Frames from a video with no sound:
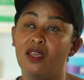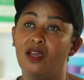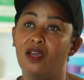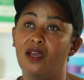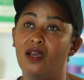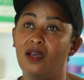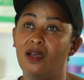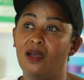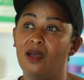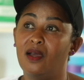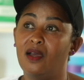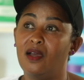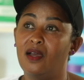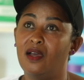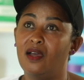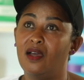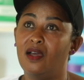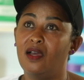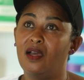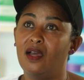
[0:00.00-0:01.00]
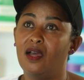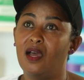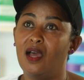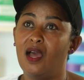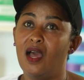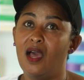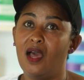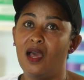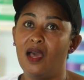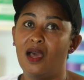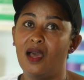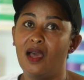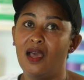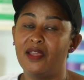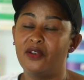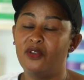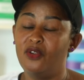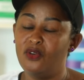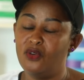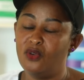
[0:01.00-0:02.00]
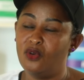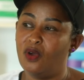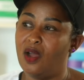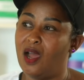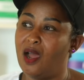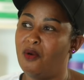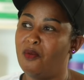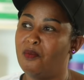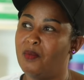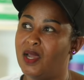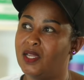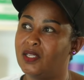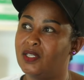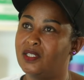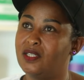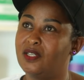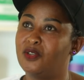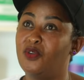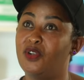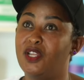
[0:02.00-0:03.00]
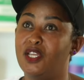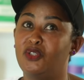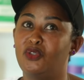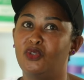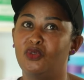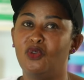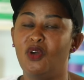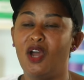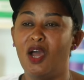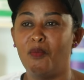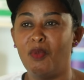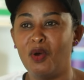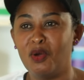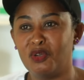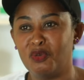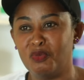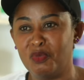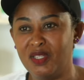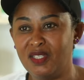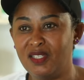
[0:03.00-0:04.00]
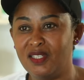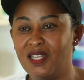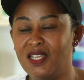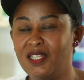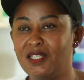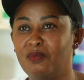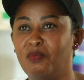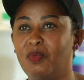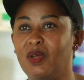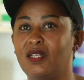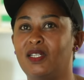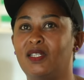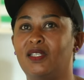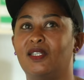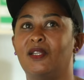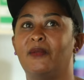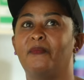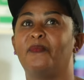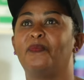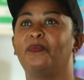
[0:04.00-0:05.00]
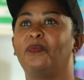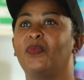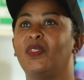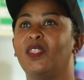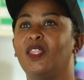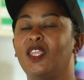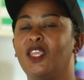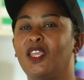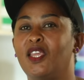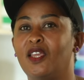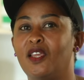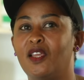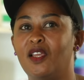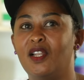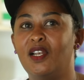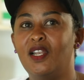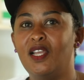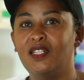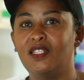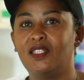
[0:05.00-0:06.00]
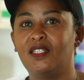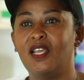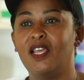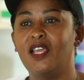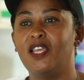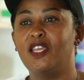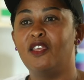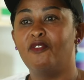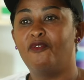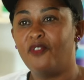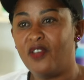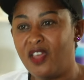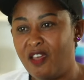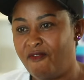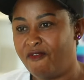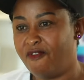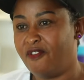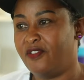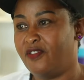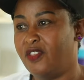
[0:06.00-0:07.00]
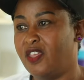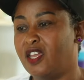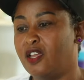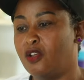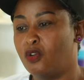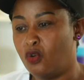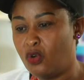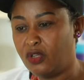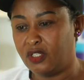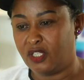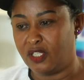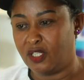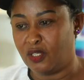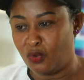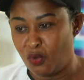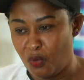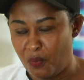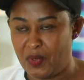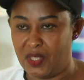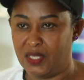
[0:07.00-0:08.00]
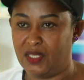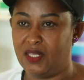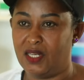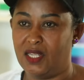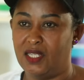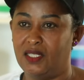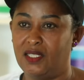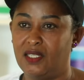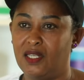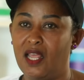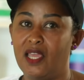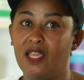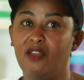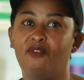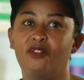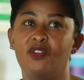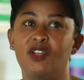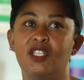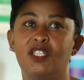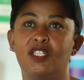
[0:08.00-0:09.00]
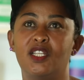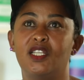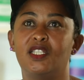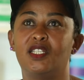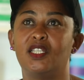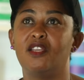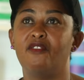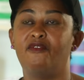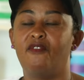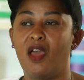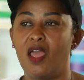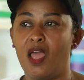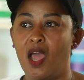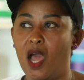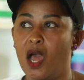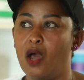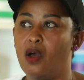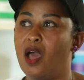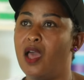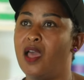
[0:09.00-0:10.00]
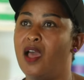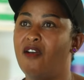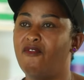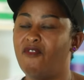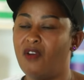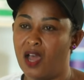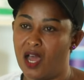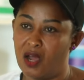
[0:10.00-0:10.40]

I don't know how much knowledge you know about business, but let's say if everything goes through business, like for instance, if I have a